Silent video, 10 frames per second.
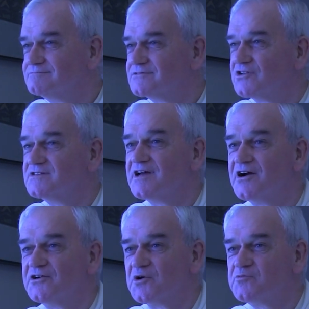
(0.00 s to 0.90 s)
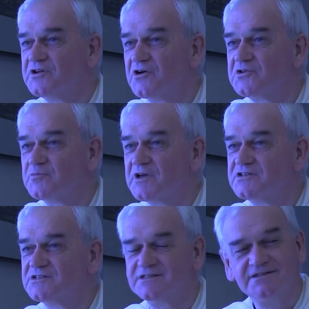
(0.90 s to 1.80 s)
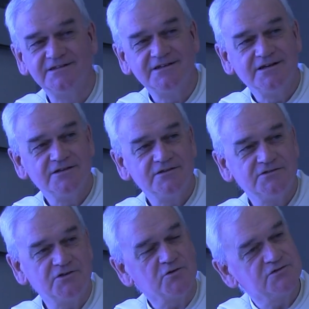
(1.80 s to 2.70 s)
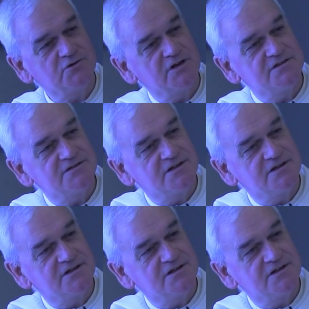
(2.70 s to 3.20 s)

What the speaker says: concern or preoccupation. You know, so there's